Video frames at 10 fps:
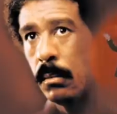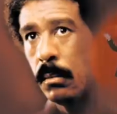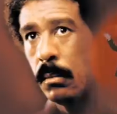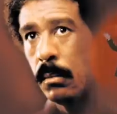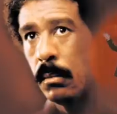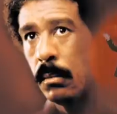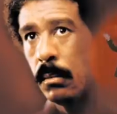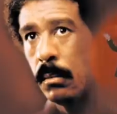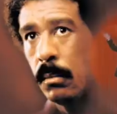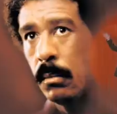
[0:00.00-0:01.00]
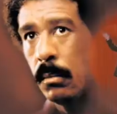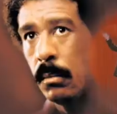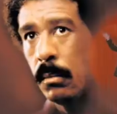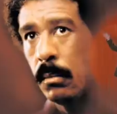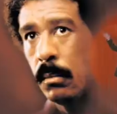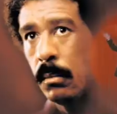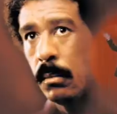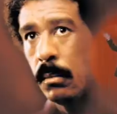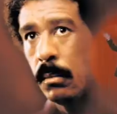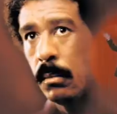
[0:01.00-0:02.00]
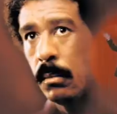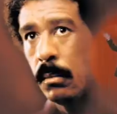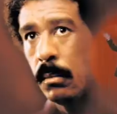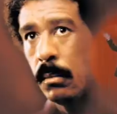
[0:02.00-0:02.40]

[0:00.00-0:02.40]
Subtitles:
(no one is talking)